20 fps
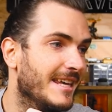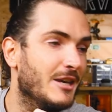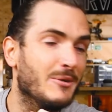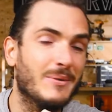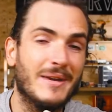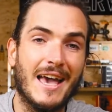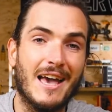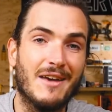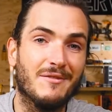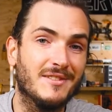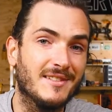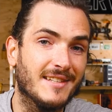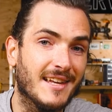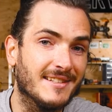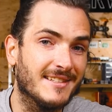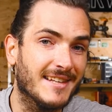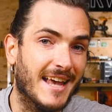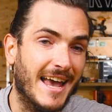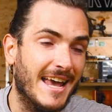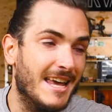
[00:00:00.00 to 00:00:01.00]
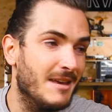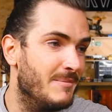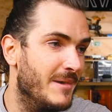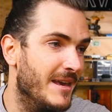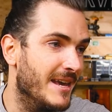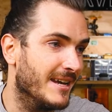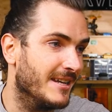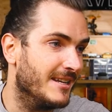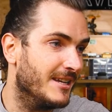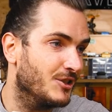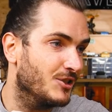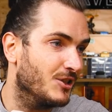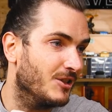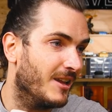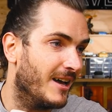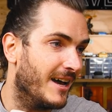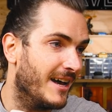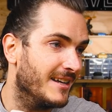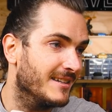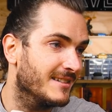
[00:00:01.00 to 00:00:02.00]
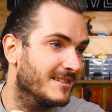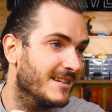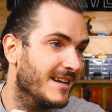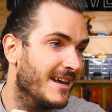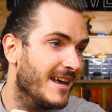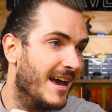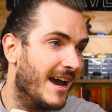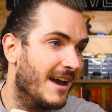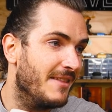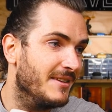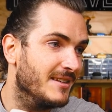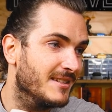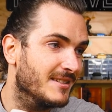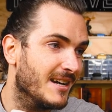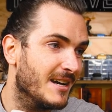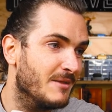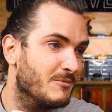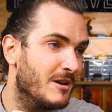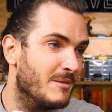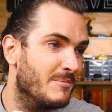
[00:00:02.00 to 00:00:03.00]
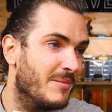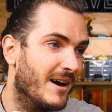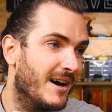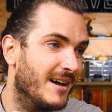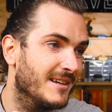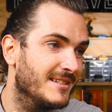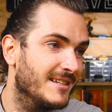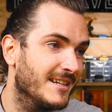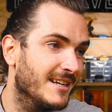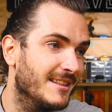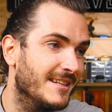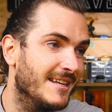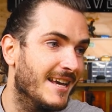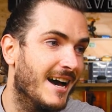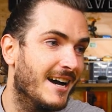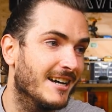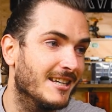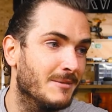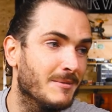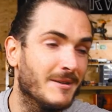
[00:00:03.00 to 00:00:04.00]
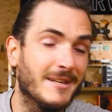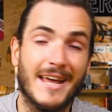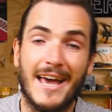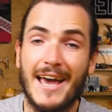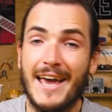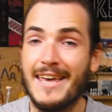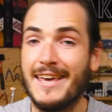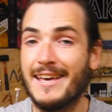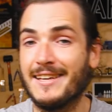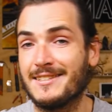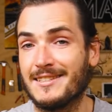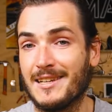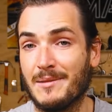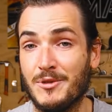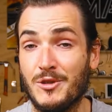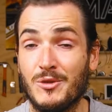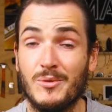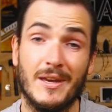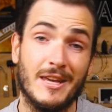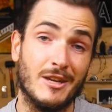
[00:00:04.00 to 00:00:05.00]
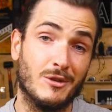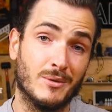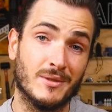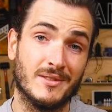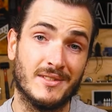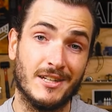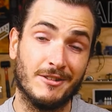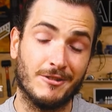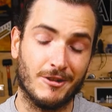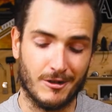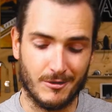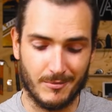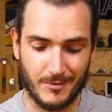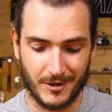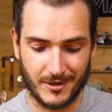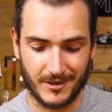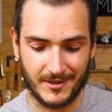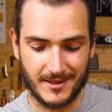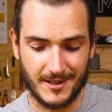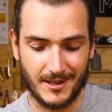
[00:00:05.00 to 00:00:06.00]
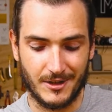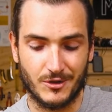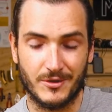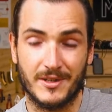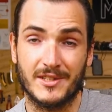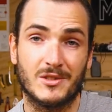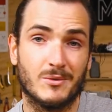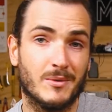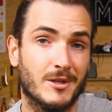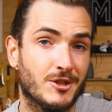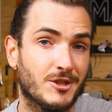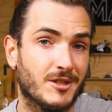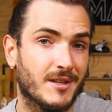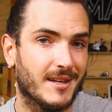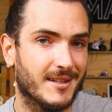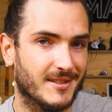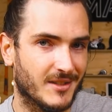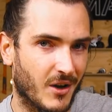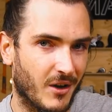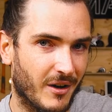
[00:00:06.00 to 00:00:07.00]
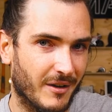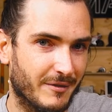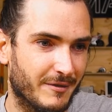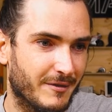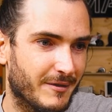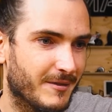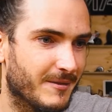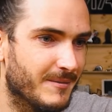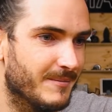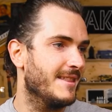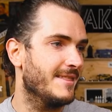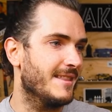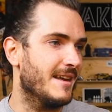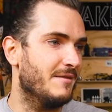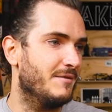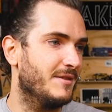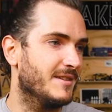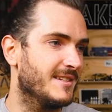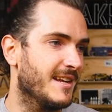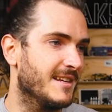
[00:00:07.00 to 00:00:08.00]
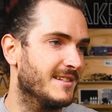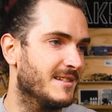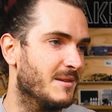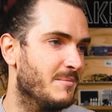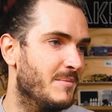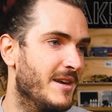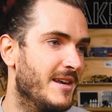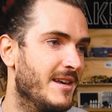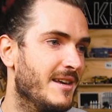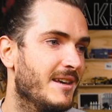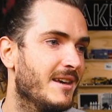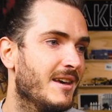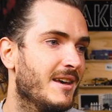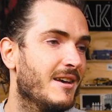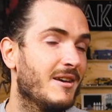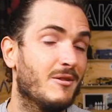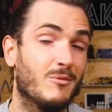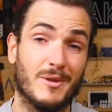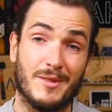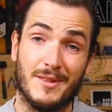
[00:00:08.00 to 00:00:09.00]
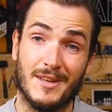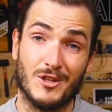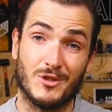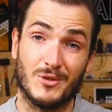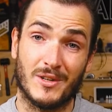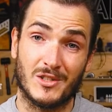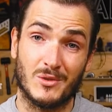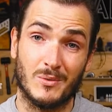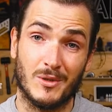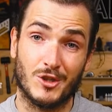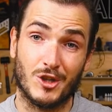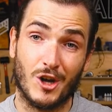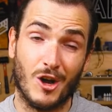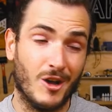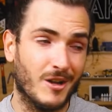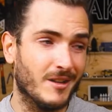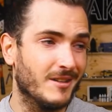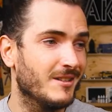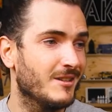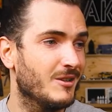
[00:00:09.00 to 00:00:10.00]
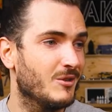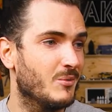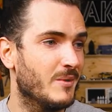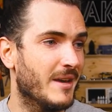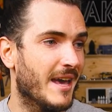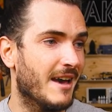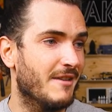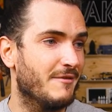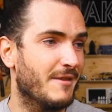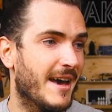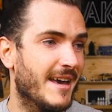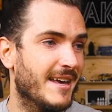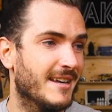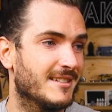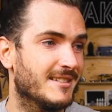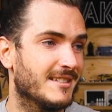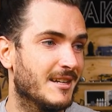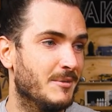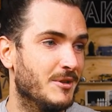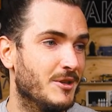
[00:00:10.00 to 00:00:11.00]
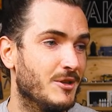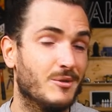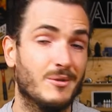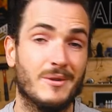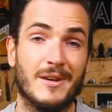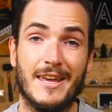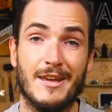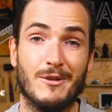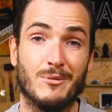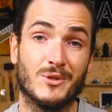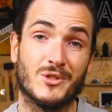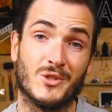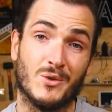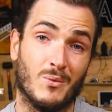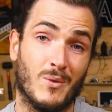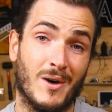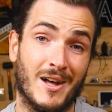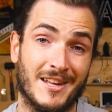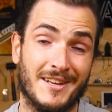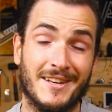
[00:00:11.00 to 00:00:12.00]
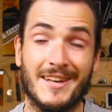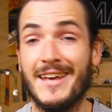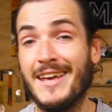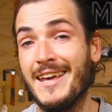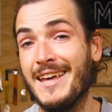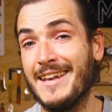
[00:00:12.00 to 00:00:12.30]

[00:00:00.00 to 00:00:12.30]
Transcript: here we have sensor A being initialized, and this time we're passing in the argument A S W equals zero because the address switch is off. And for sensor B, with the address switch on, we have A S W equal to one.